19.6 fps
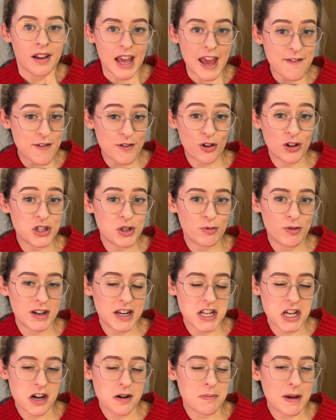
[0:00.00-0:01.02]
If you've got a really
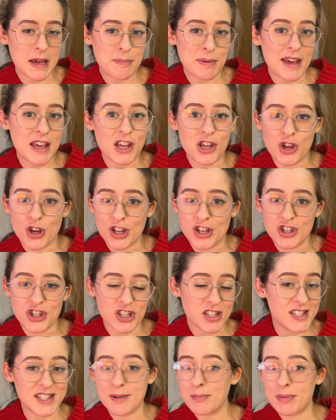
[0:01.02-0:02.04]
young baby, you can
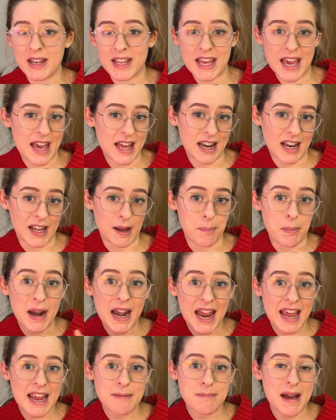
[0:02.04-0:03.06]
just simply get like a
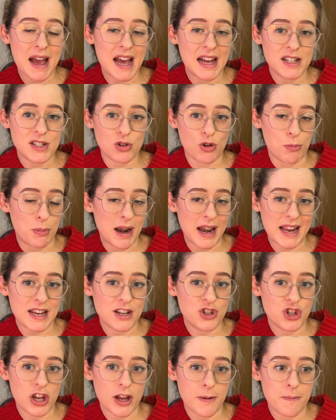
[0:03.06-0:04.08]
play mat or play
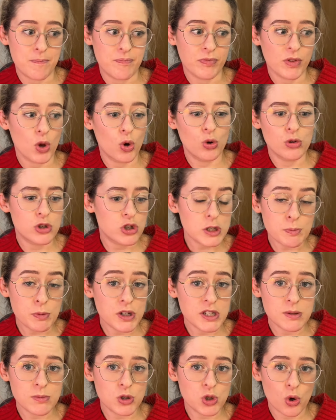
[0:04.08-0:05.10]
gym or just put
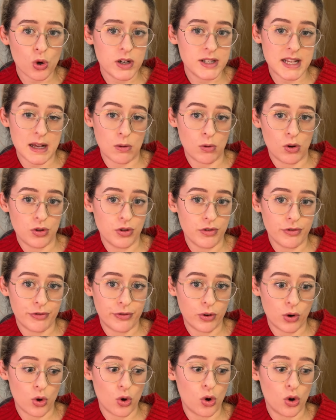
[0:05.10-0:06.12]
some toys out on the
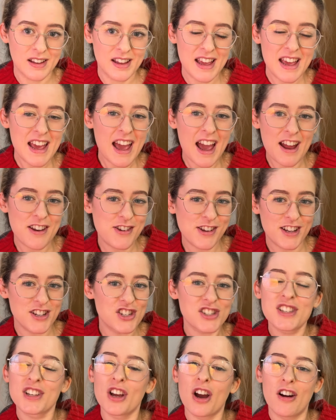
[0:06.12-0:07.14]
floor and you can
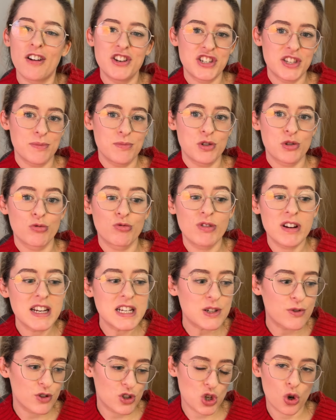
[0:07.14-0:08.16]
just encourage them to
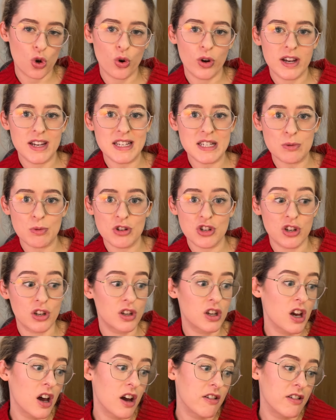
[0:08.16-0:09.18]
reach for toys, which
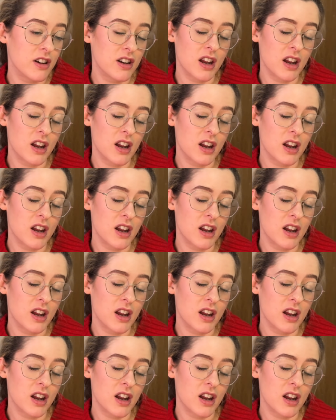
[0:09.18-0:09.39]
can